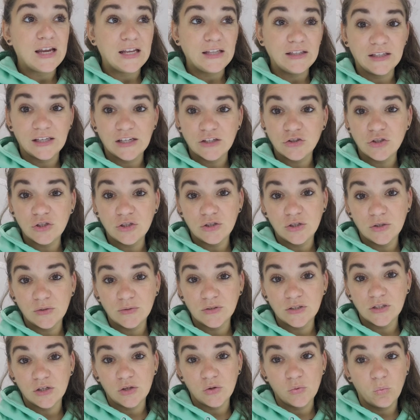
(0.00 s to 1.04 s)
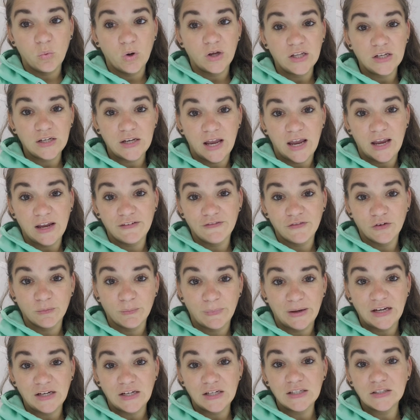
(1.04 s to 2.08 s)
unless you choose to do one a day for
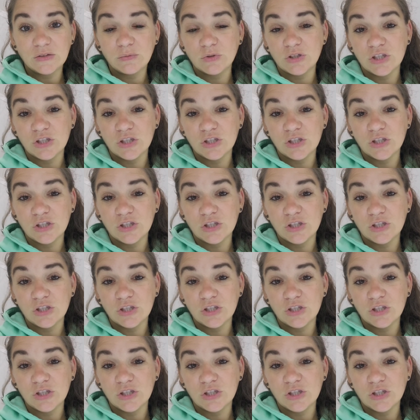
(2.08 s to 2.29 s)
maintenance,